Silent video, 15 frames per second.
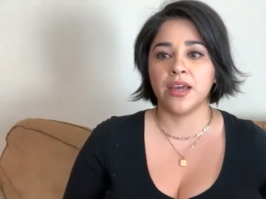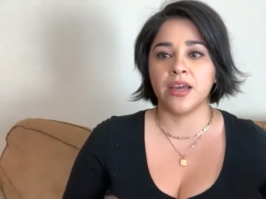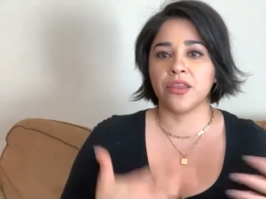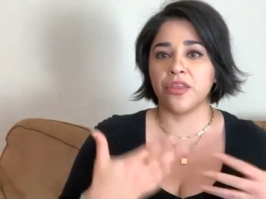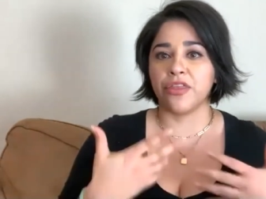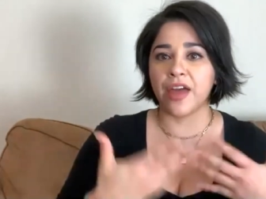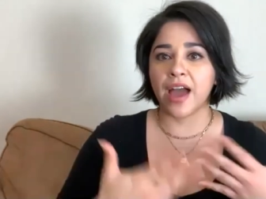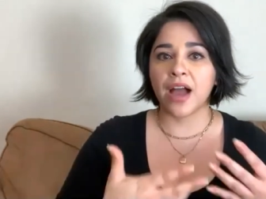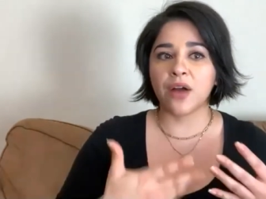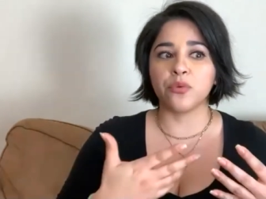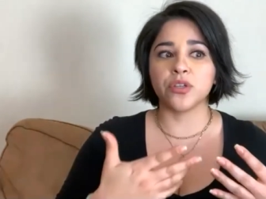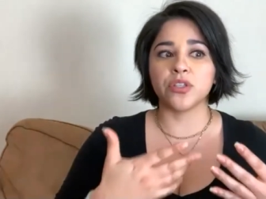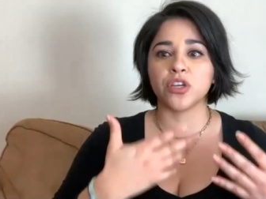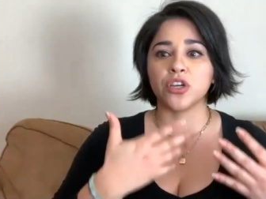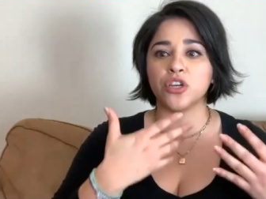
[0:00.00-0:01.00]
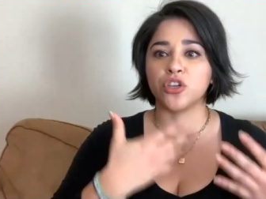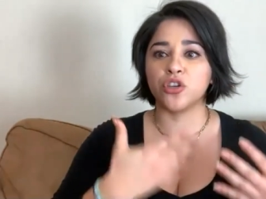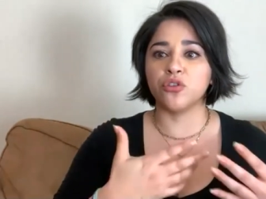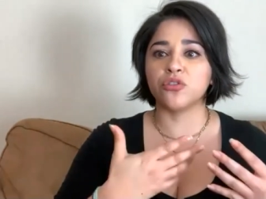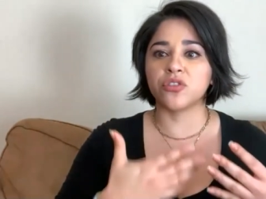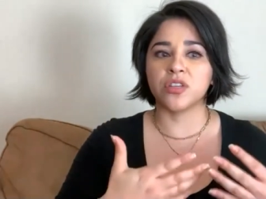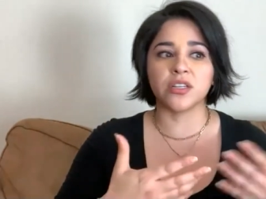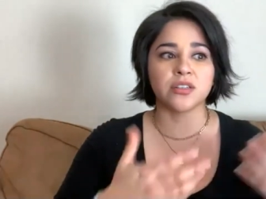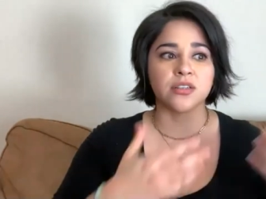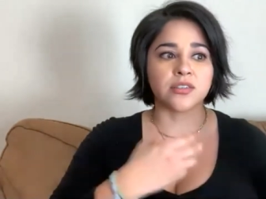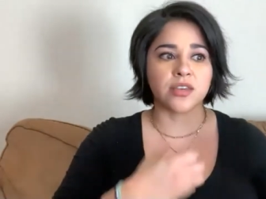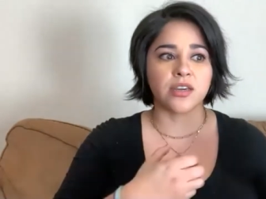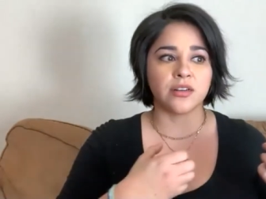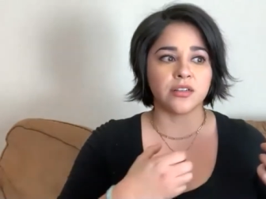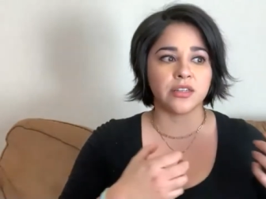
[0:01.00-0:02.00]
that was a huge thing to
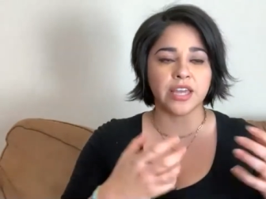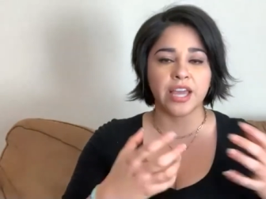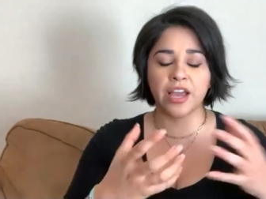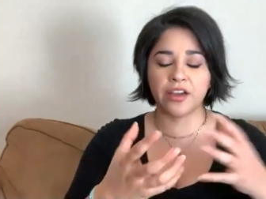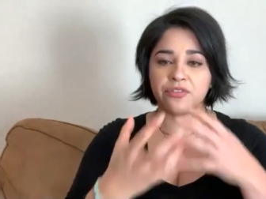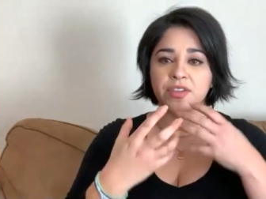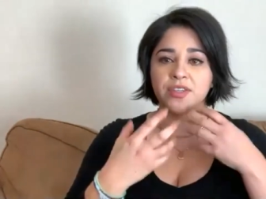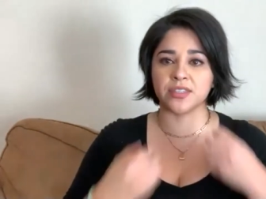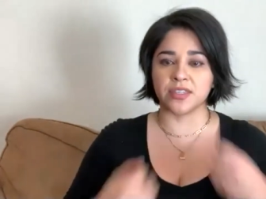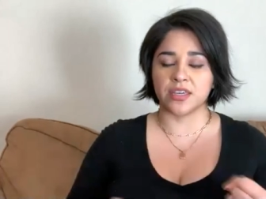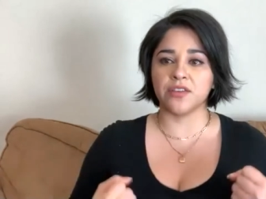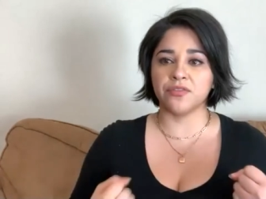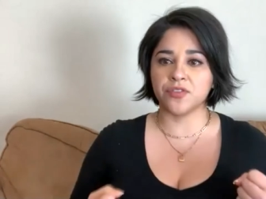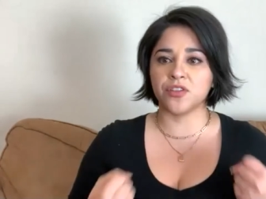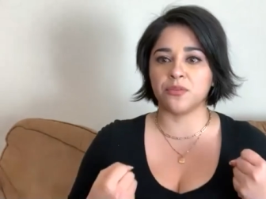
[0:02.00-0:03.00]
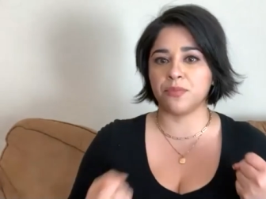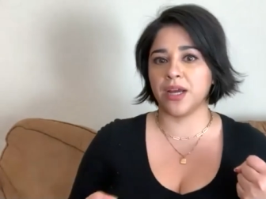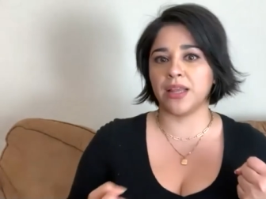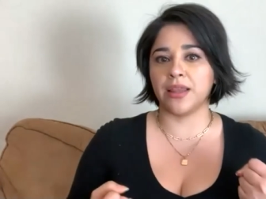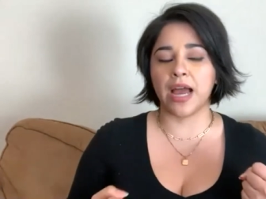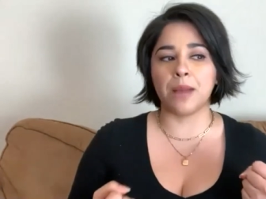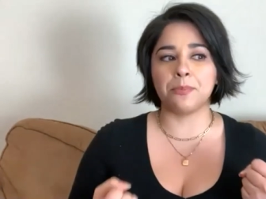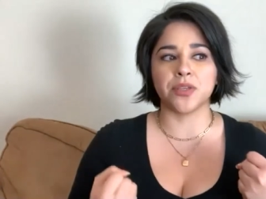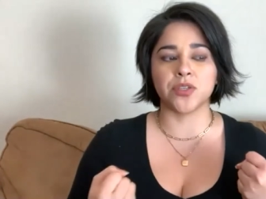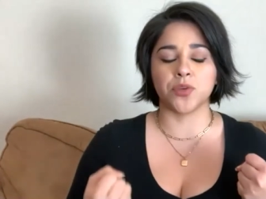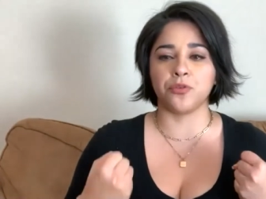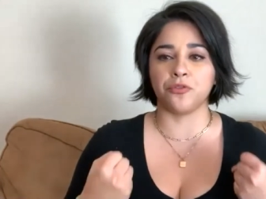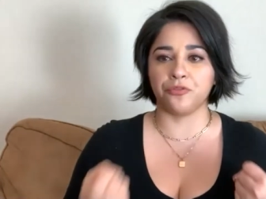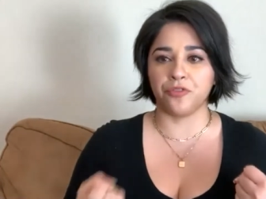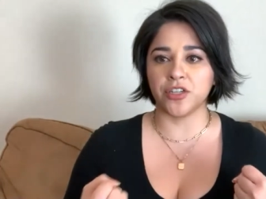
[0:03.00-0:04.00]
suddenly have this gift on my lap as a
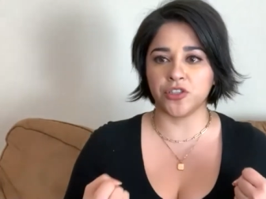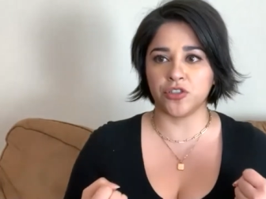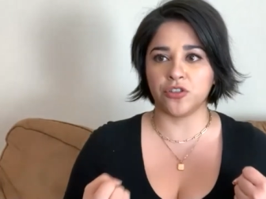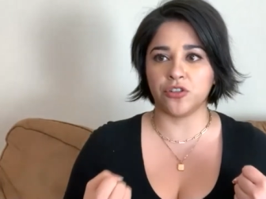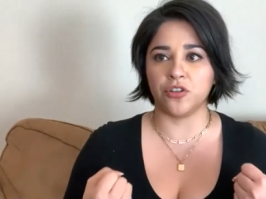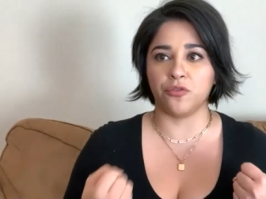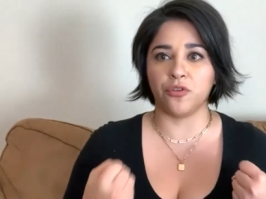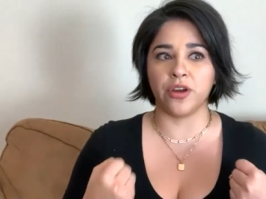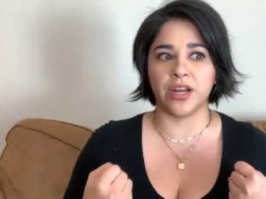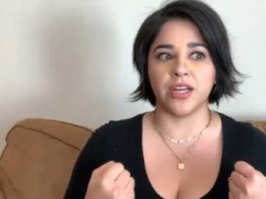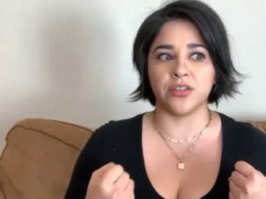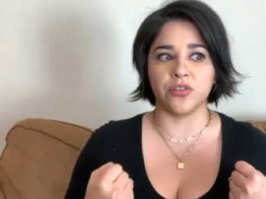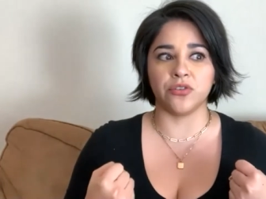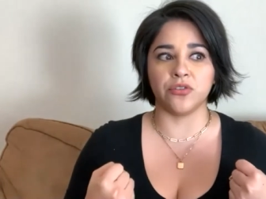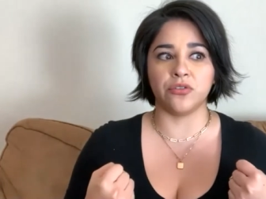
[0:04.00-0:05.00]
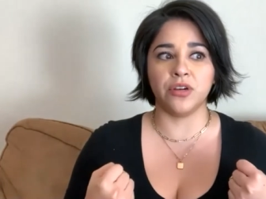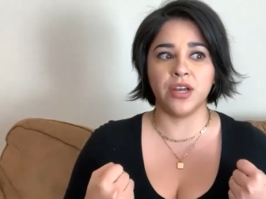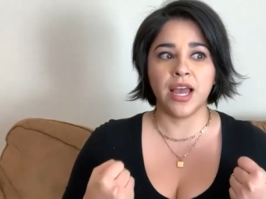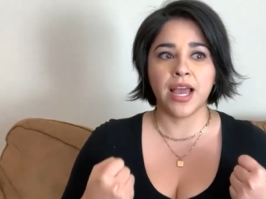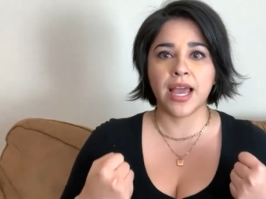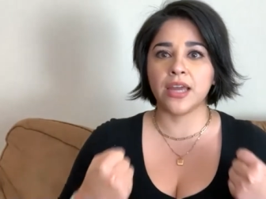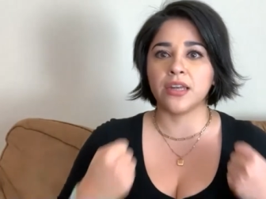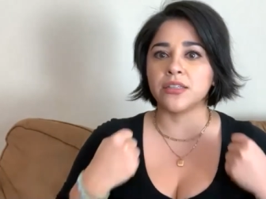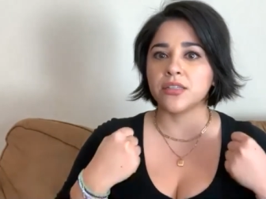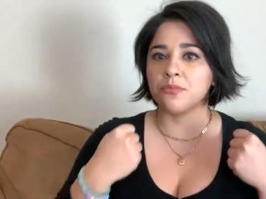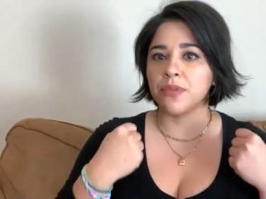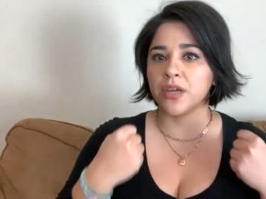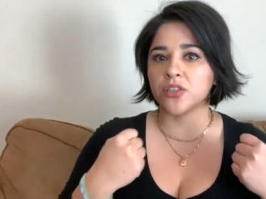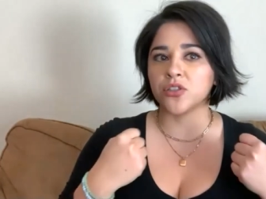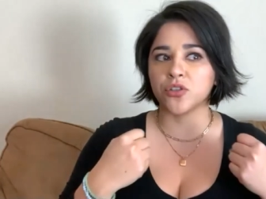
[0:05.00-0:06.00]
professional of what I do and to
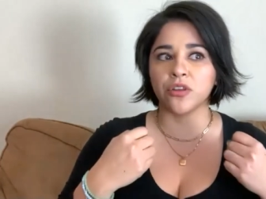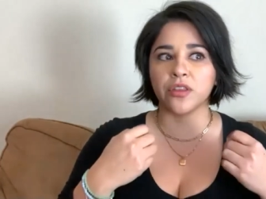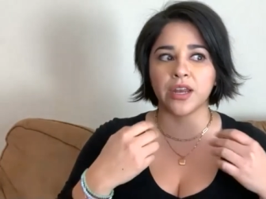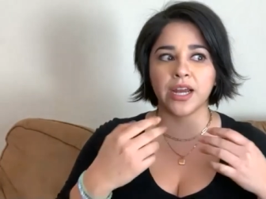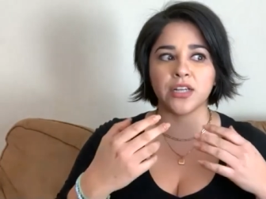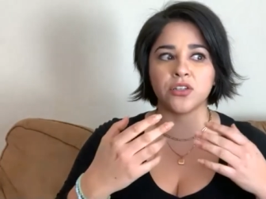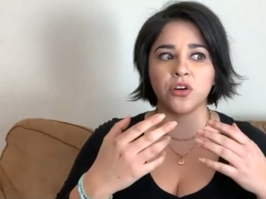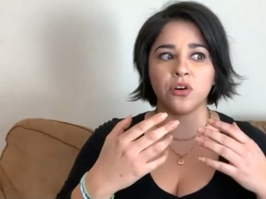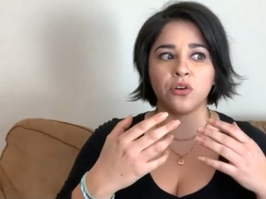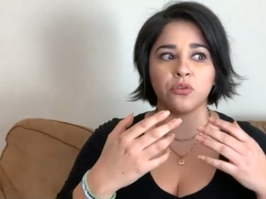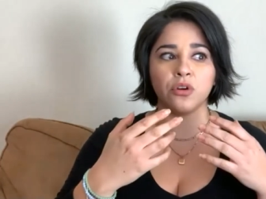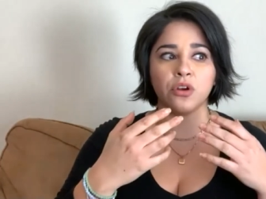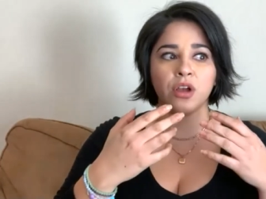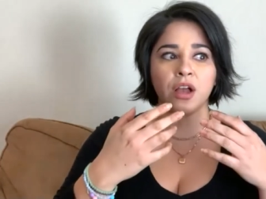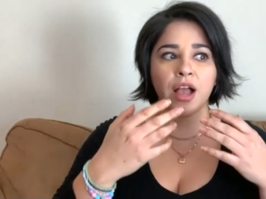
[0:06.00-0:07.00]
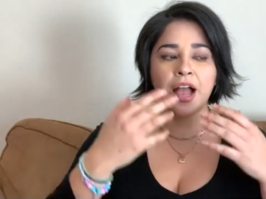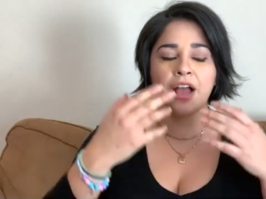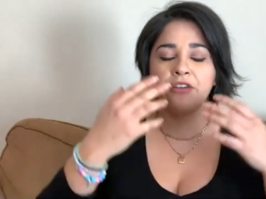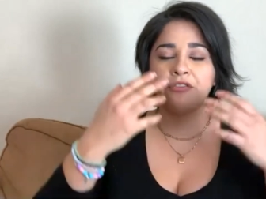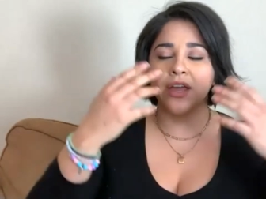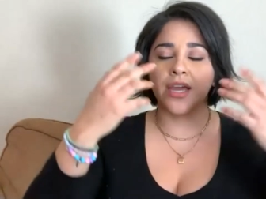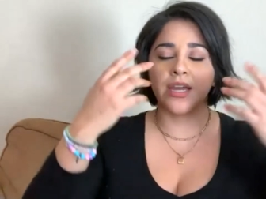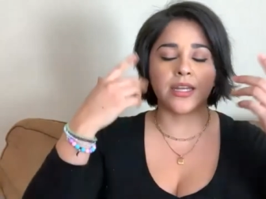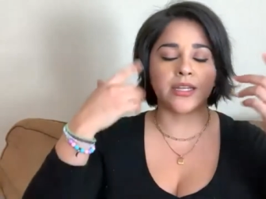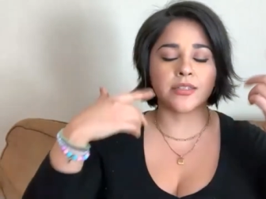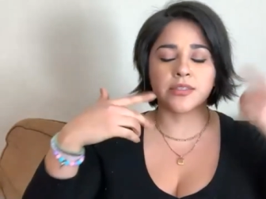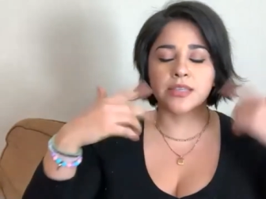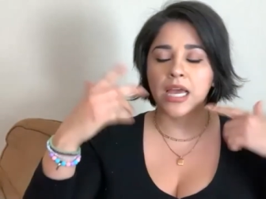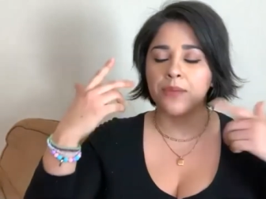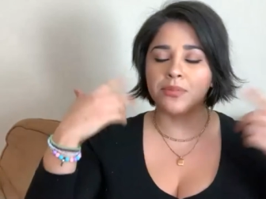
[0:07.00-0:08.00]
make sure that I don't have any
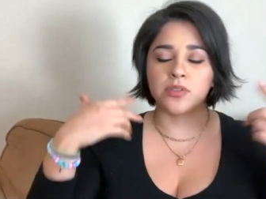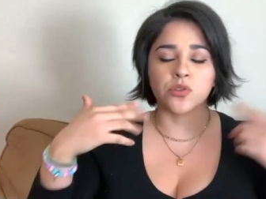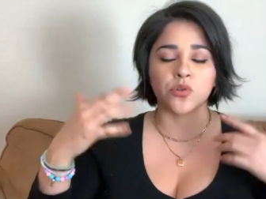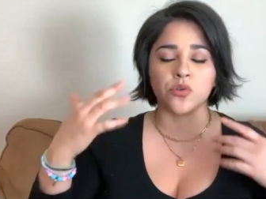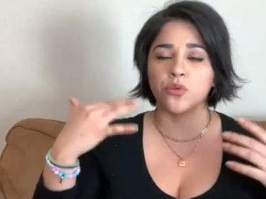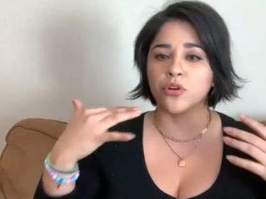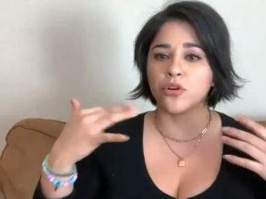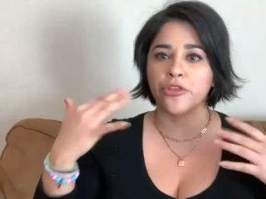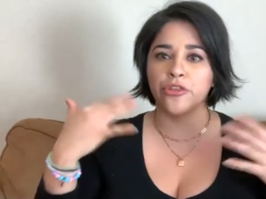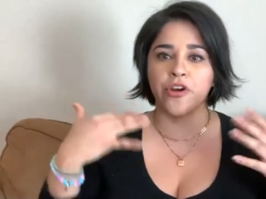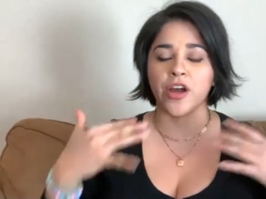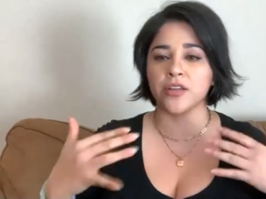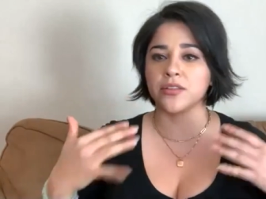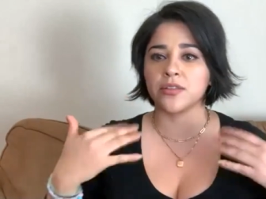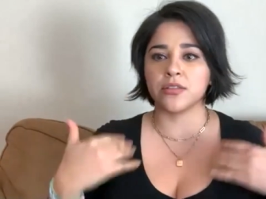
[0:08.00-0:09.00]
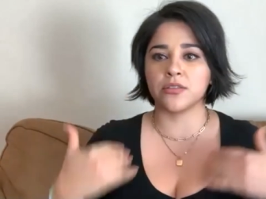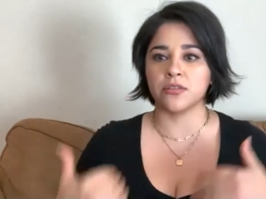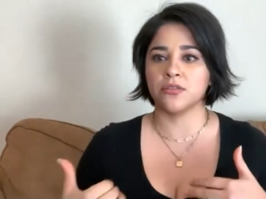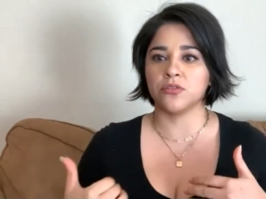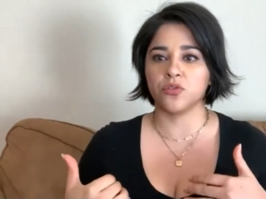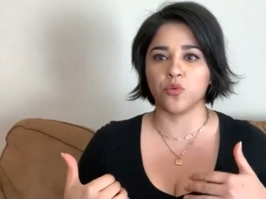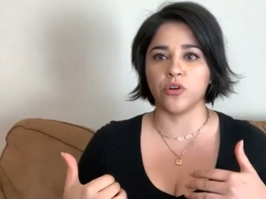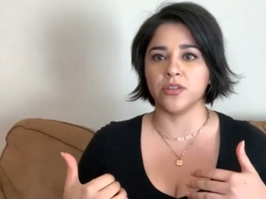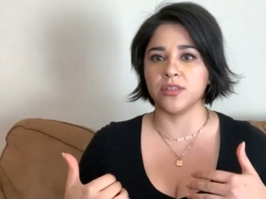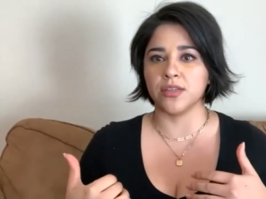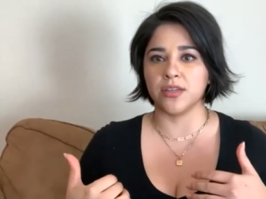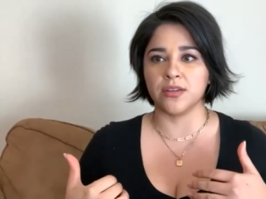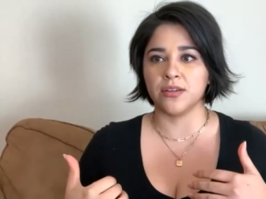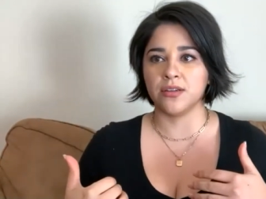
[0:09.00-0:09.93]
saboteur thoughts towards it.